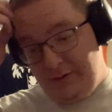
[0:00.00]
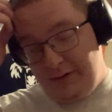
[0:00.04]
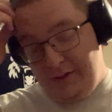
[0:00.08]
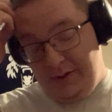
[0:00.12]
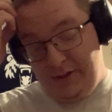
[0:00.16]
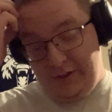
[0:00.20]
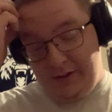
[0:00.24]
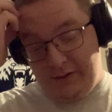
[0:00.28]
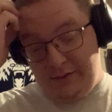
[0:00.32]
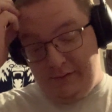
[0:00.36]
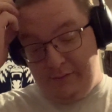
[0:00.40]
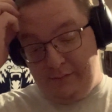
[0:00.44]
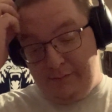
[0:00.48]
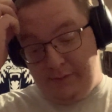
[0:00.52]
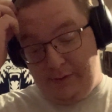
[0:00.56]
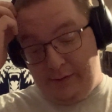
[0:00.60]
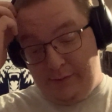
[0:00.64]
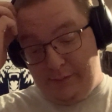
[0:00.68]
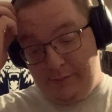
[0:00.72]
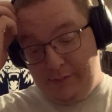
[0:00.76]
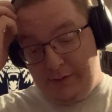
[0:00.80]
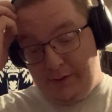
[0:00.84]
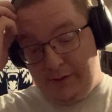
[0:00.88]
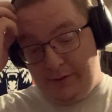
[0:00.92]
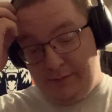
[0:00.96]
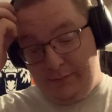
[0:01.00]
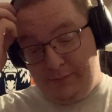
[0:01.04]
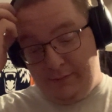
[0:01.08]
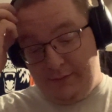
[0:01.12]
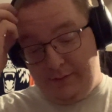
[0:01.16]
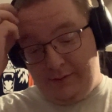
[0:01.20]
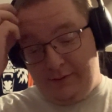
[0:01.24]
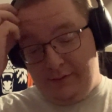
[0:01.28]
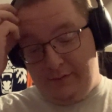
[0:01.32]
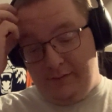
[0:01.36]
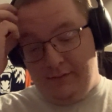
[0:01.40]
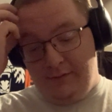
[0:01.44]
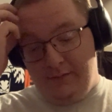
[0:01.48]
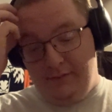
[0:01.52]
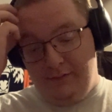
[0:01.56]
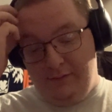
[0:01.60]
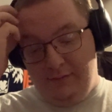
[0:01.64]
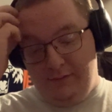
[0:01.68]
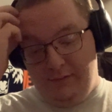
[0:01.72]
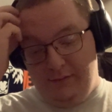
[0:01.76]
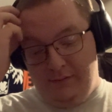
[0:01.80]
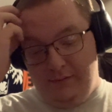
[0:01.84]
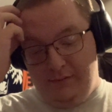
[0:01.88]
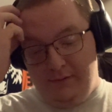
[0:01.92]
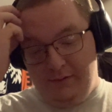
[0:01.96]
He has a backpack,
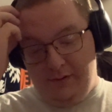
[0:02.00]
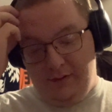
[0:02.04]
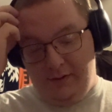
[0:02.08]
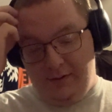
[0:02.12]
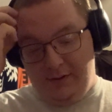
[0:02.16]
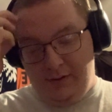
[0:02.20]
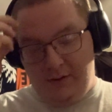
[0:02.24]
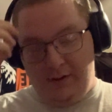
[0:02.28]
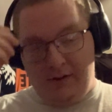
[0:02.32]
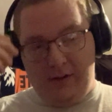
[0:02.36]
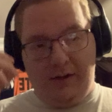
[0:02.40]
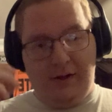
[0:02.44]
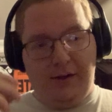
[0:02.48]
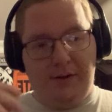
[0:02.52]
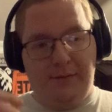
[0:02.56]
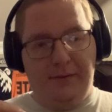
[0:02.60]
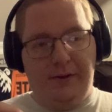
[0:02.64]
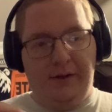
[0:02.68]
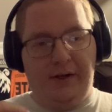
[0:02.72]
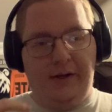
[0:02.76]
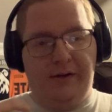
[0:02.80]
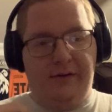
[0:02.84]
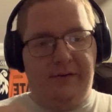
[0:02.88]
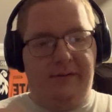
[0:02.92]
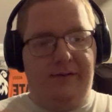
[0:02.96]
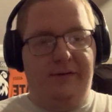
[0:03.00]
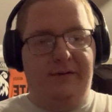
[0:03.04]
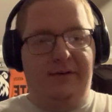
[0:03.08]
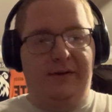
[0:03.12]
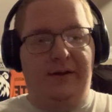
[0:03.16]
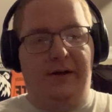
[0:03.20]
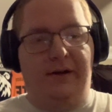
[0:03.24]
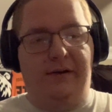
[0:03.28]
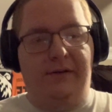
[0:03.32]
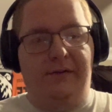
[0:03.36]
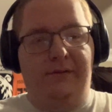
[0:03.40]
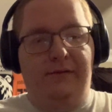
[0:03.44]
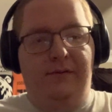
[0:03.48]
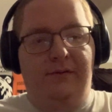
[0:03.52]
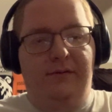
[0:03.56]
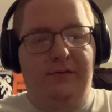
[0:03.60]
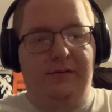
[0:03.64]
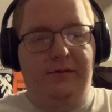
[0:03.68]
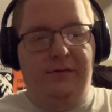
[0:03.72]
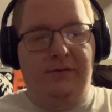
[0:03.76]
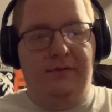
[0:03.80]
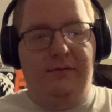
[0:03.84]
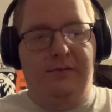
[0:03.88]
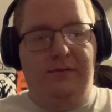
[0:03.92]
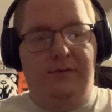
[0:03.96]
but he has it down
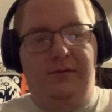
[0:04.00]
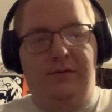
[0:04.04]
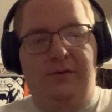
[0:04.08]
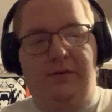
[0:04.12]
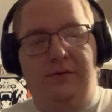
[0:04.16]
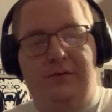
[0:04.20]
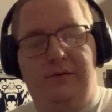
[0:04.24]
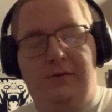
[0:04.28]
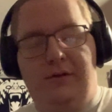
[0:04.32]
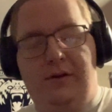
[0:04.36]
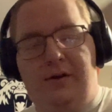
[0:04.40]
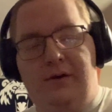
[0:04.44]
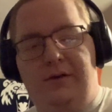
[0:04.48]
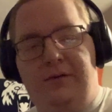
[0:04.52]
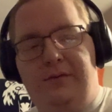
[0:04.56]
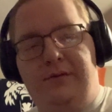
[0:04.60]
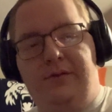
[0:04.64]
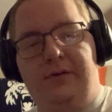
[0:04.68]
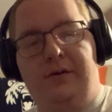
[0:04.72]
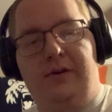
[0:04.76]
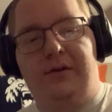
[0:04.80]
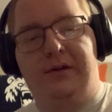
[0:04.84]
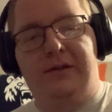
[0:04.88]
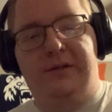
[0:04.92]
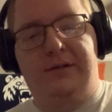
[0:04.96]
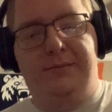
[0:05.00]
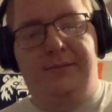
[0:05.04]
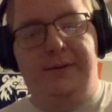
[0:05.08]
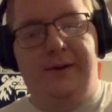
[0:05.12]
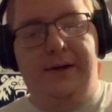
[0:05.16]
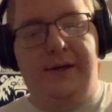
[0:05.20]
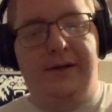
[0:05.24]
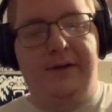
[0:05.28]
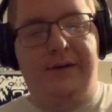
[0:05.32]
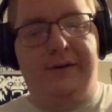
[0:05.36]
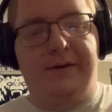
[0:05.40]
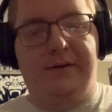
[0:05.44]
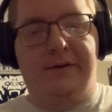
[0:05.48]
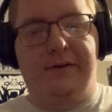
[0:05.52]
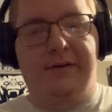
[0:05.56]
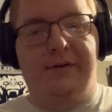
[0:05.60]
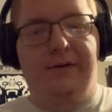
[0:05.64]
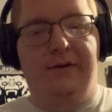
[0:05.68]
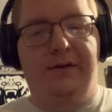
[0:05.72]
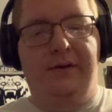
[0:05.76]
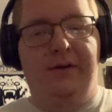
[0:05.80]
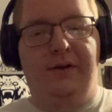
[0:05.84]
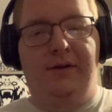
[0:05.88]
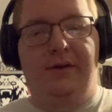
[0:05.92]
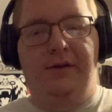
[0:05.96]
too low on his pack,
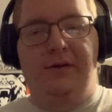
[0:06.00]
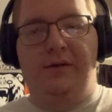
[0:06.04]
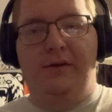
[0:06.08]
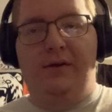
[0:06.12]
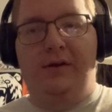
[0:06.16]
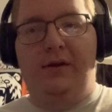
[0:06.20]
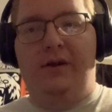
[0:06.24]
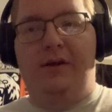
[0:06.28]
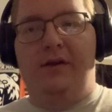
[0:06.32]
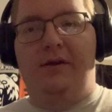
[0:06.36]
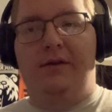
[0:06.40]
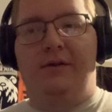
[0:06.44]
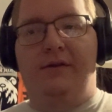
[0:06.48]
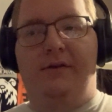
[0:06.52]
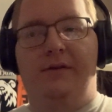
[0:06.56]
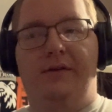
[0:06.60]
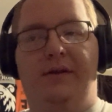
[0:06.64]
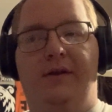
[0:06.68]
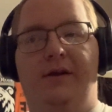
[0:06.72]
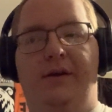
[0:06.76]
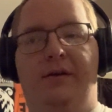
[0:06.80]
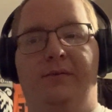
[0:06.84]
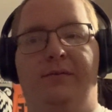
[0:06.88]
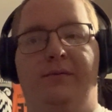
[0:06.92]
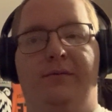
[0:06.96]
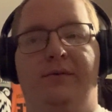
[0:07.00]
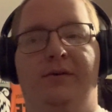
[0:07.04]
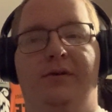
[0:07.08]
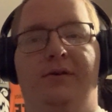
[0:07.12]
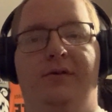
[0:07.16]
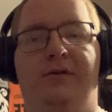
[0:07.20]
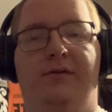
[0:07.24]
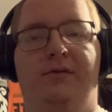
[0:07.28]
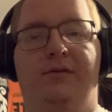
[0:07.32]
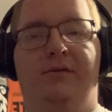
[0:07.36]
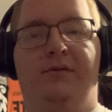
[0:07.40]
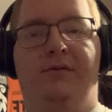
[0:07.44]
and that will